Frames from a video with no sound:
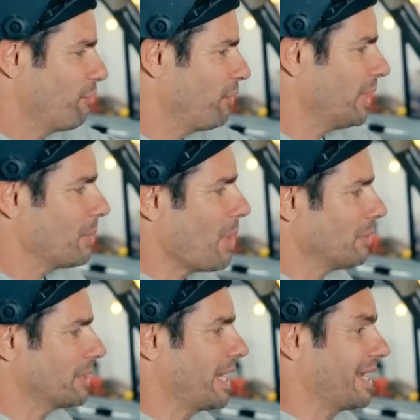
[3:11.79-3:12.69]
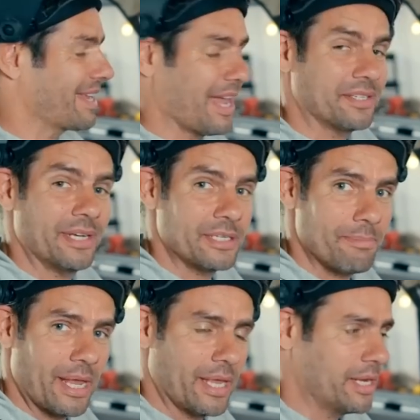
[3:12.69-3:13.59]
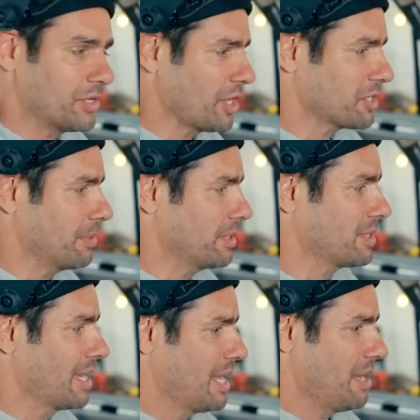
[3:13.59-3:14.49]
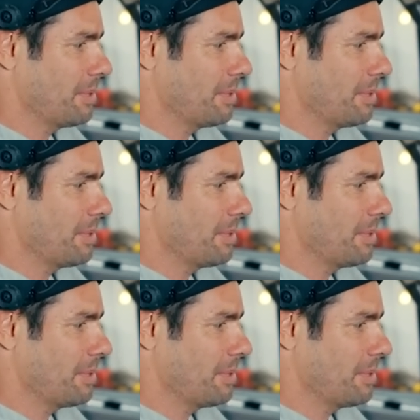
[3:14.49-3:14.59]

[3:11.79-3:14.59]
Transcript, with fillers: fully weld it in case I need to make any adjustments,